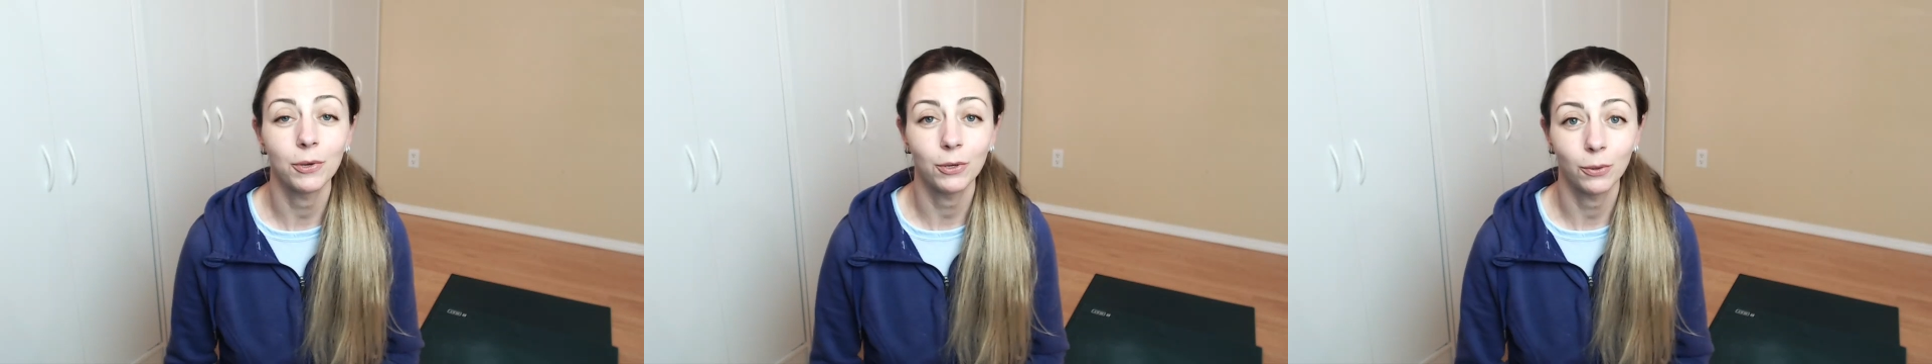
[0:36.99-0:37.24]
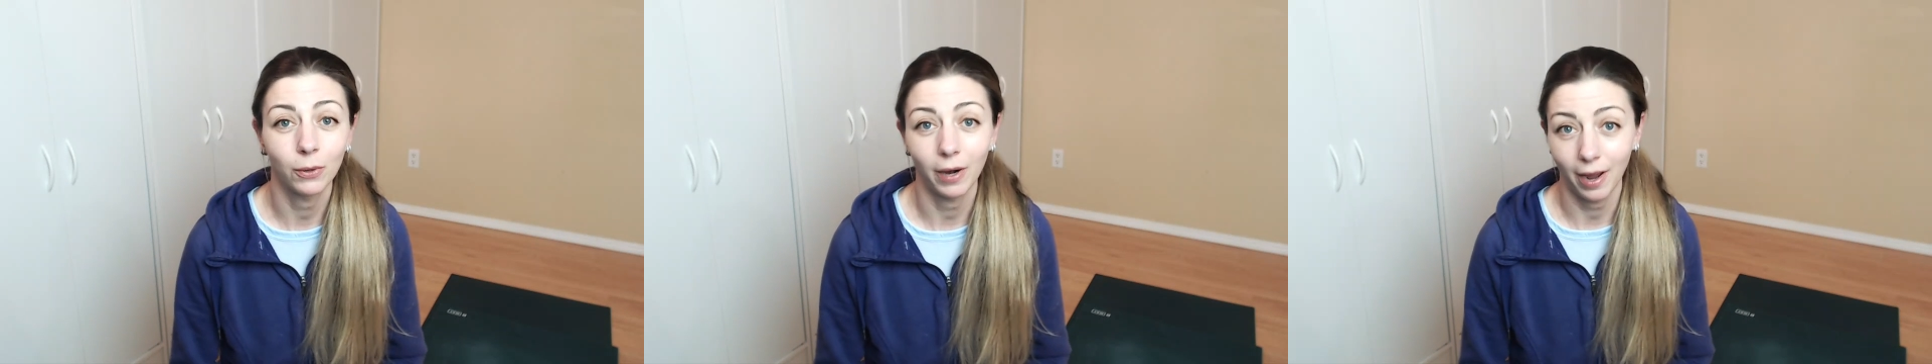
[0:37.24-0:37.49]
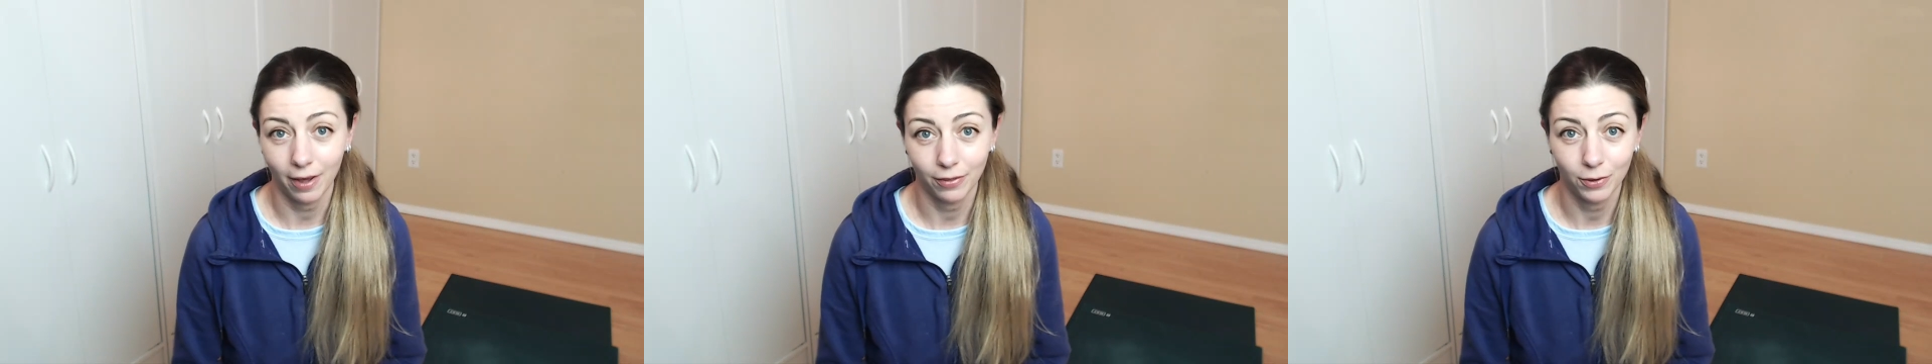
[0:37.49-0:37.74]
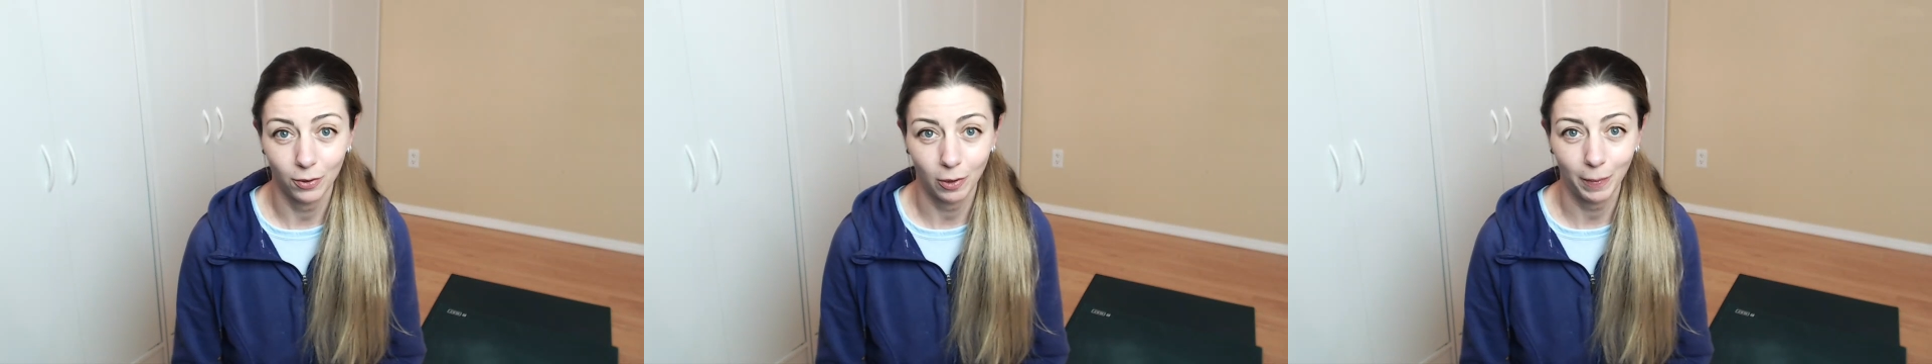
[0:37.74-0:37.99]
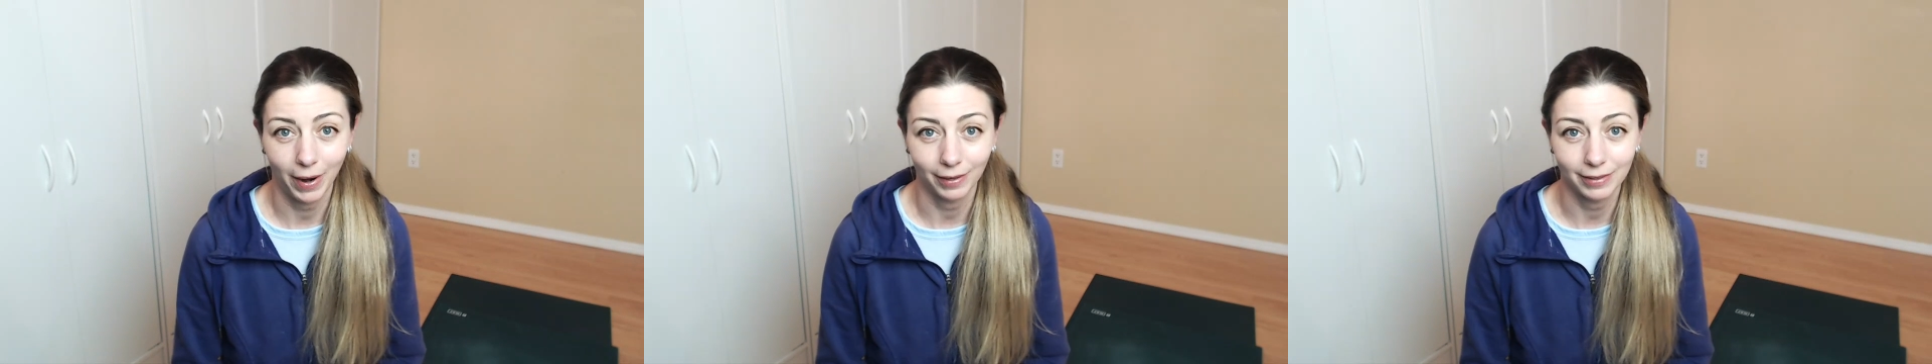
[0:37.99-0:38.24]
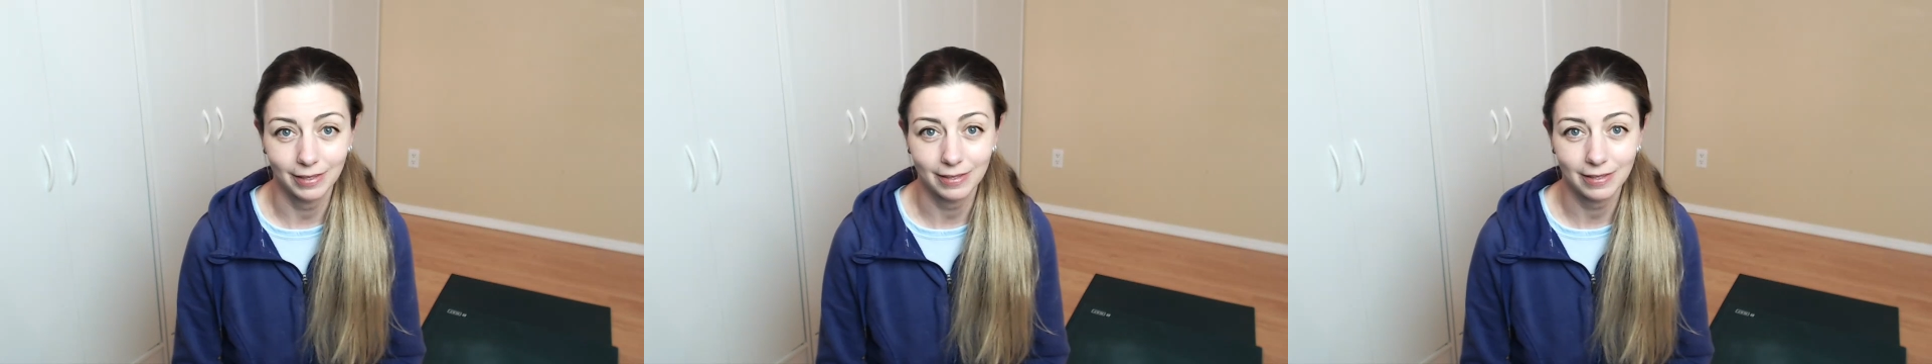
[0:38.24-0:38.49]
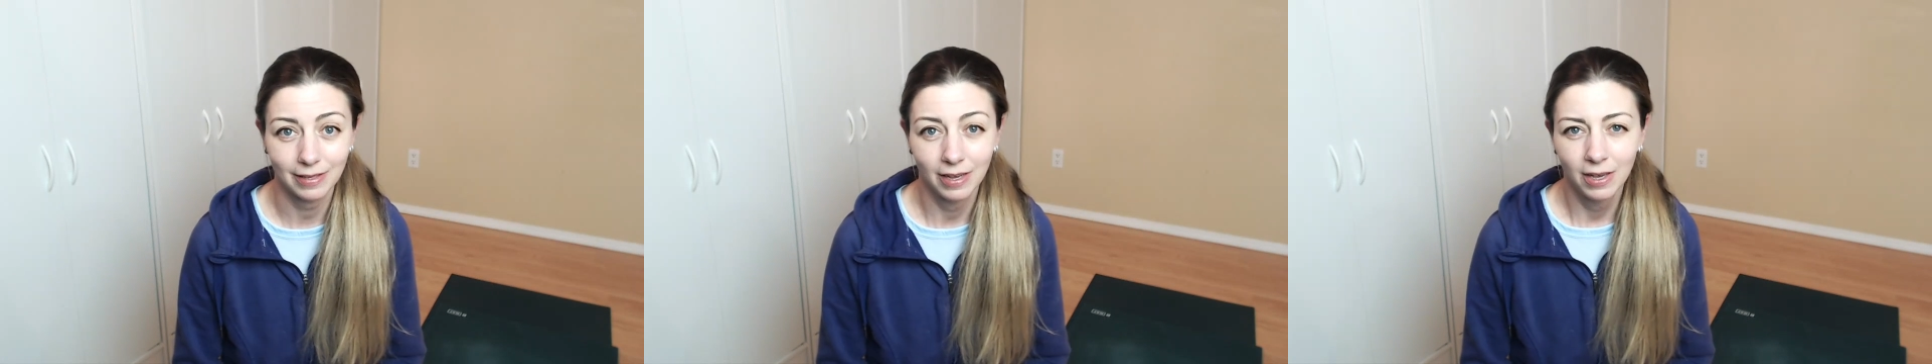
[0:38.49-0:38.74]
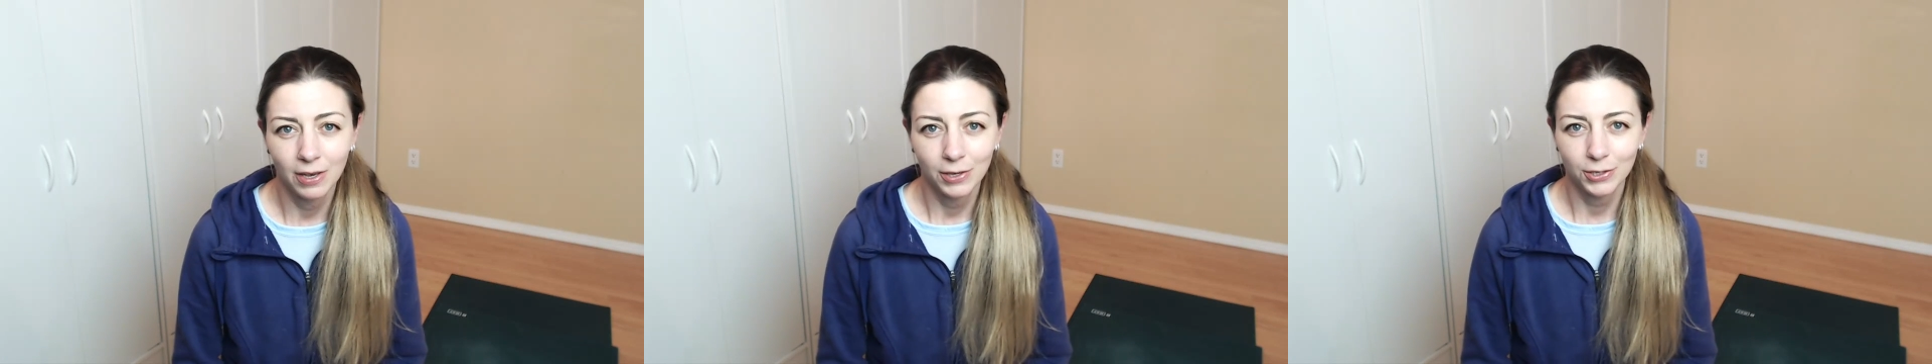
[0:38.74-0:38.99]
your hatha yoga practice.
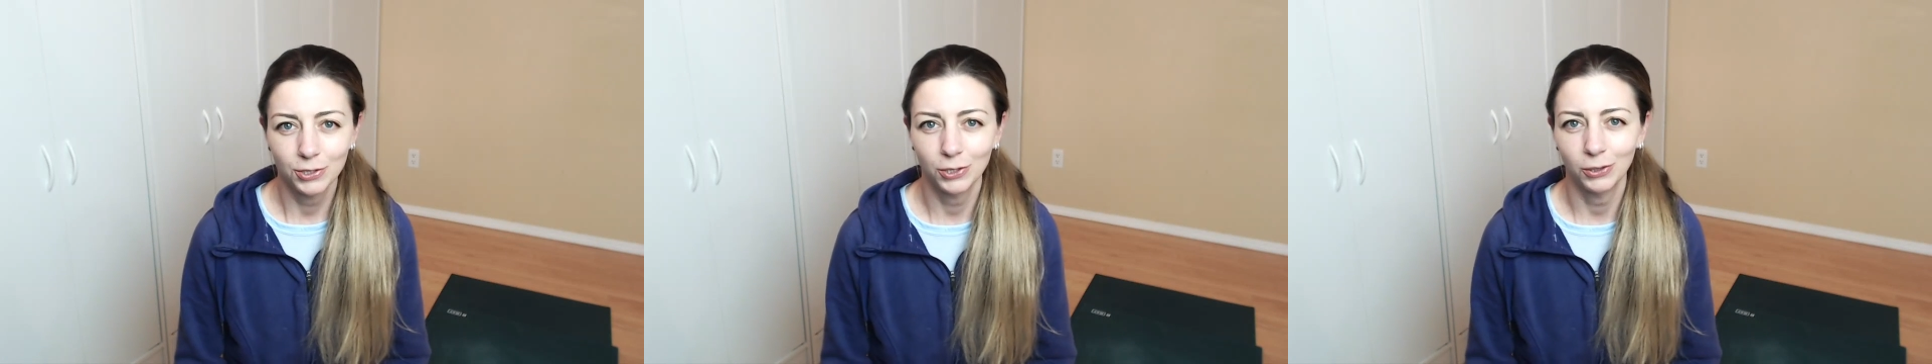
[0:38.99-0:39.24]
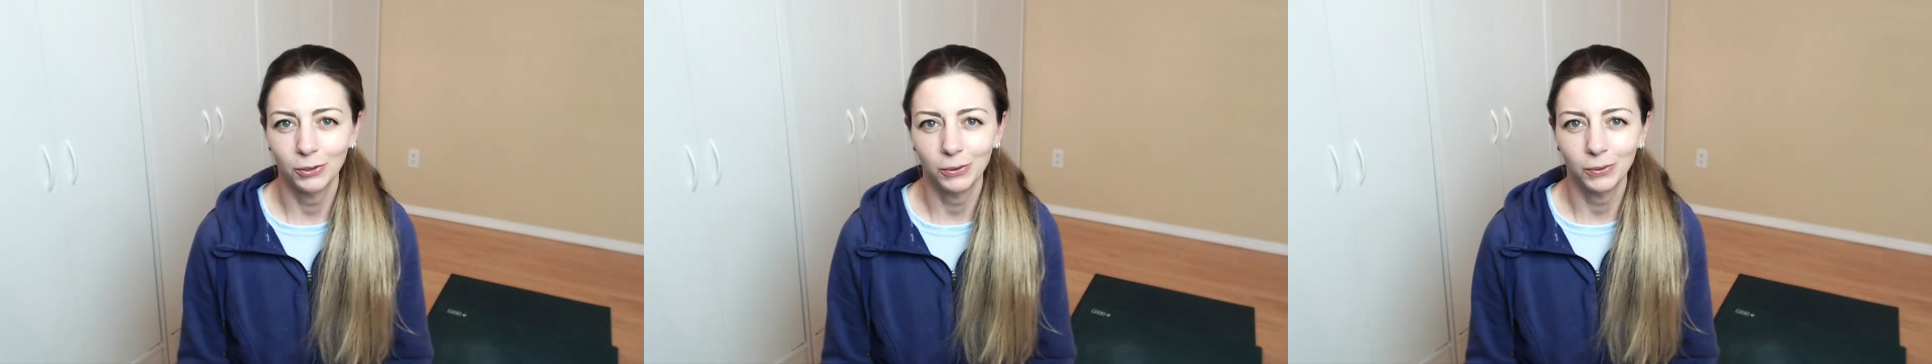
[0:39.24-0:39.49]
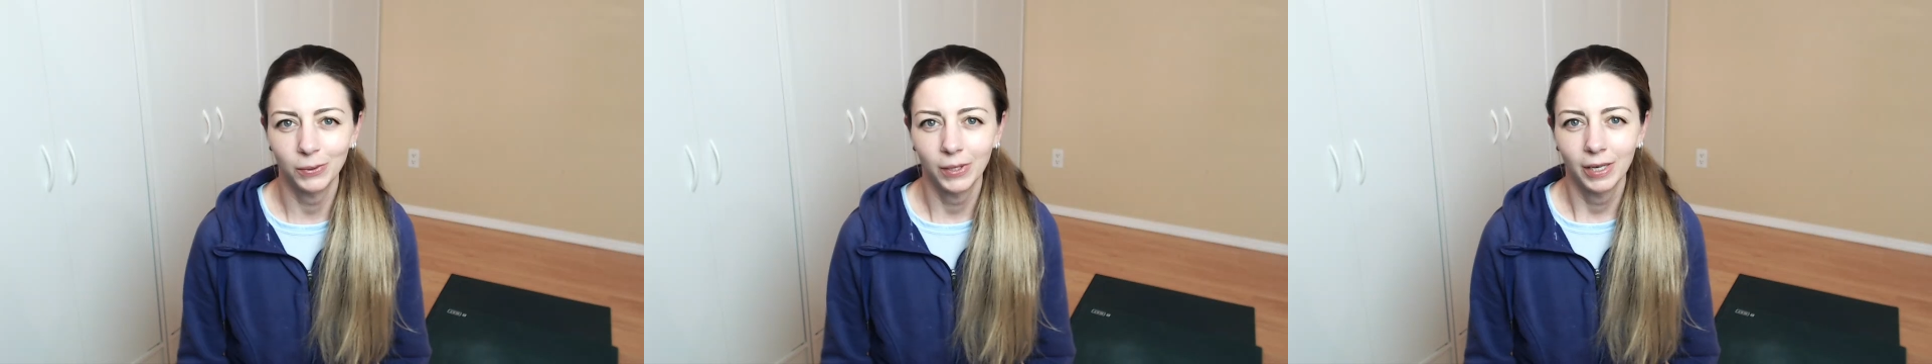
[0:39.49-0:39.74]
So